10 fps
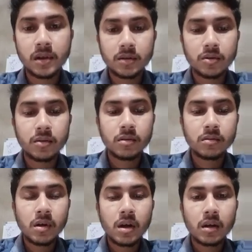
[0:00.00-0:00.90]
So
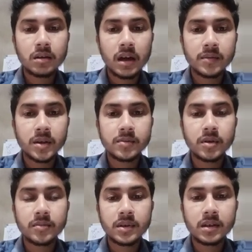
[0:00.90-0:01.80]
types of
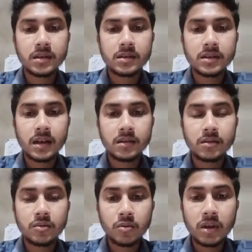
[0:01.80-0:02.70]
software is that
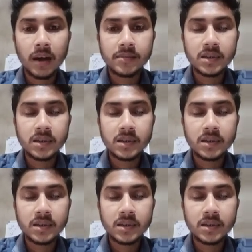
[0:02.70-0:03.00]
two types,